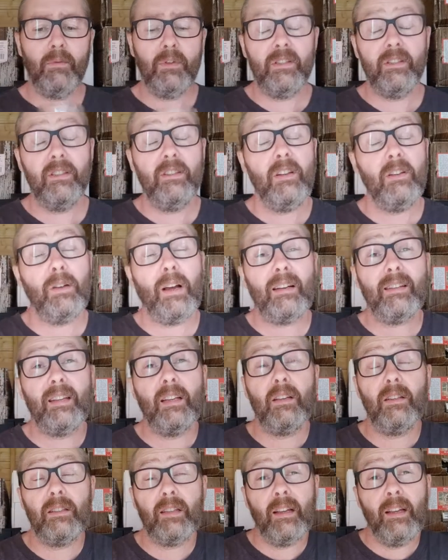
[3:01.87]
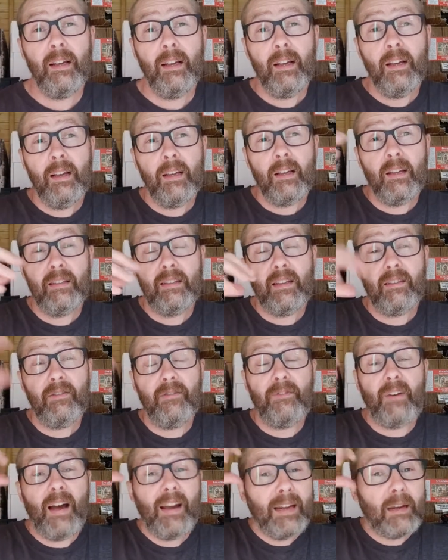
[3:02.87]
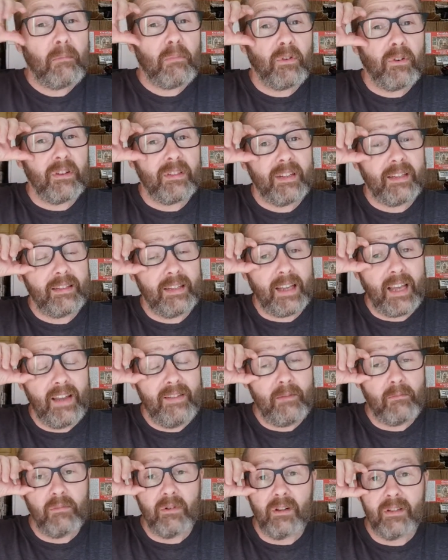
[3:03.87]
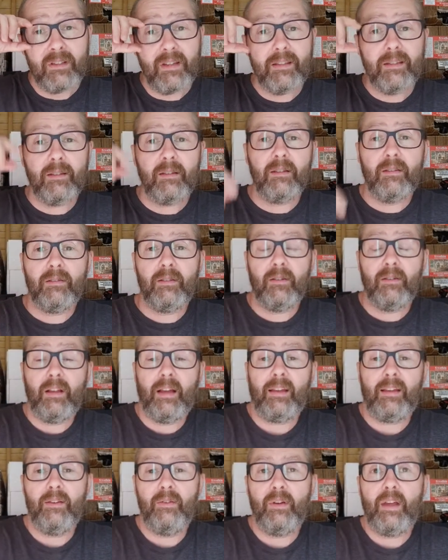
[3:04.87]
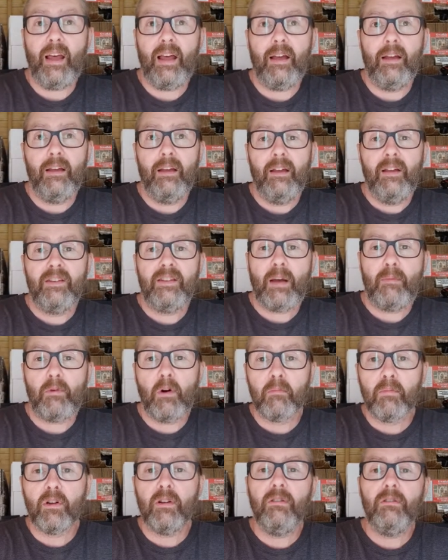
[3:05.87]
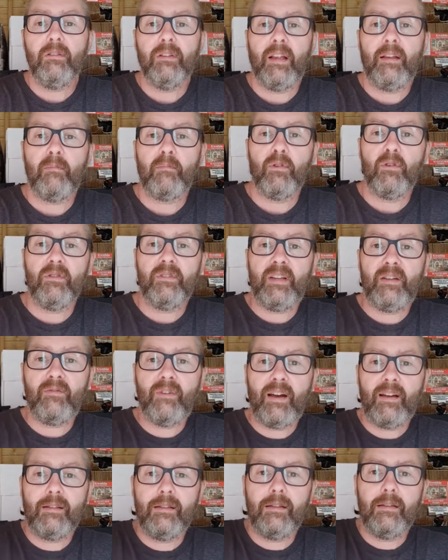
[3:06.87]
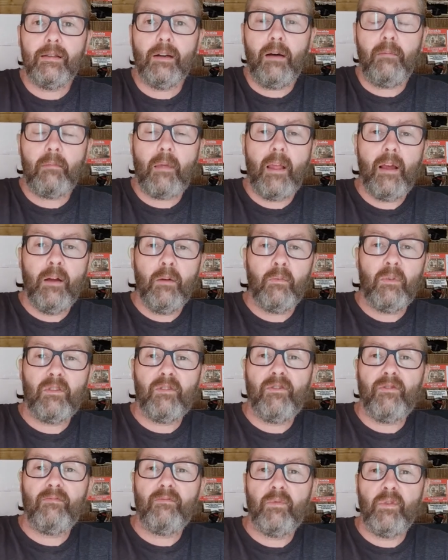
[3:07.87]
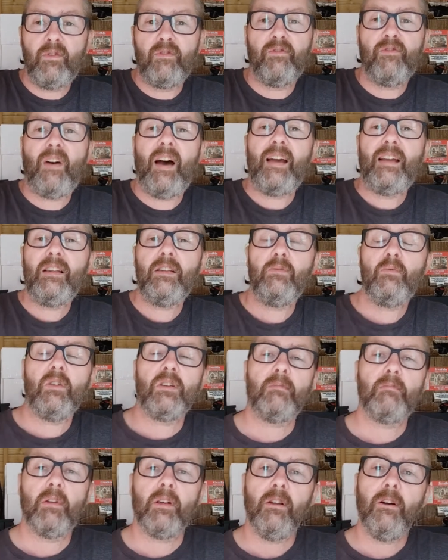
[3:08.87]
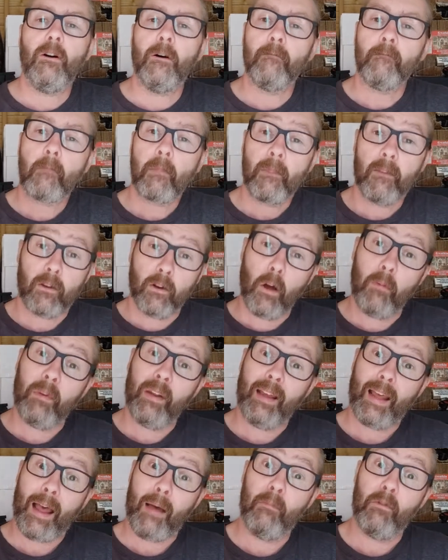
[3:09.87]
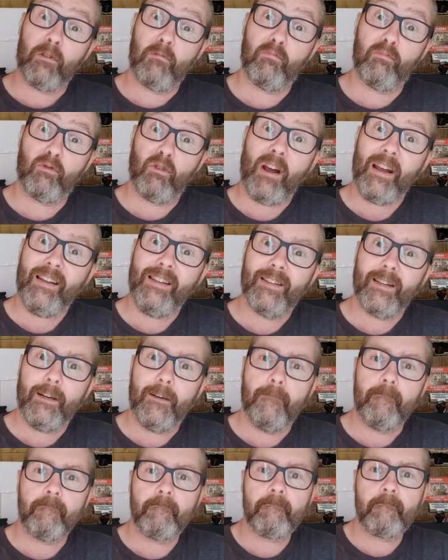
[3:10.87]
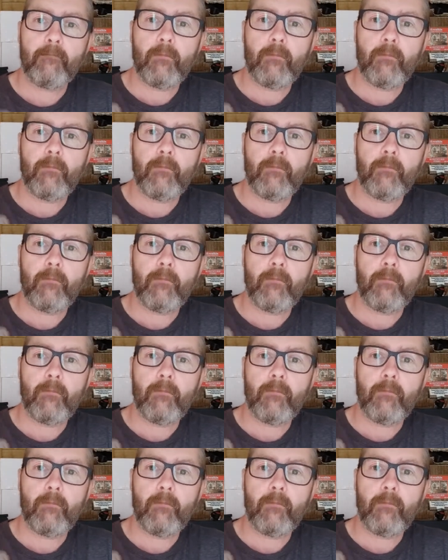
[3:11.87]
which is unusual actually because it's a fining process, the keeping process. So like you get chapeau brun, like the protein rise to the top, which fines what's below. So normally you get a much brighter